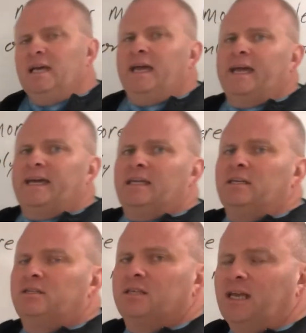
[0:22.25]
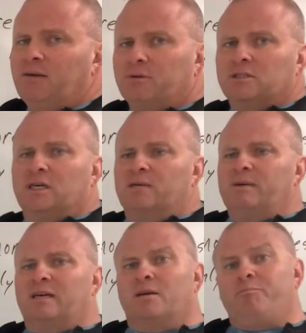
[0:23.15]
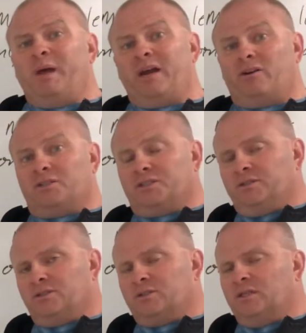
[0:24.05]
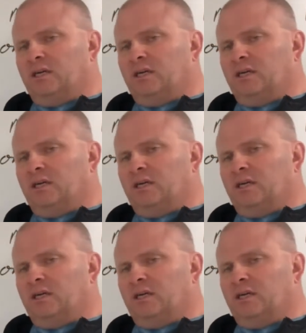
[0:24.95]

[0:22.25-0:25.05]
And today we're going to talk about comparisons.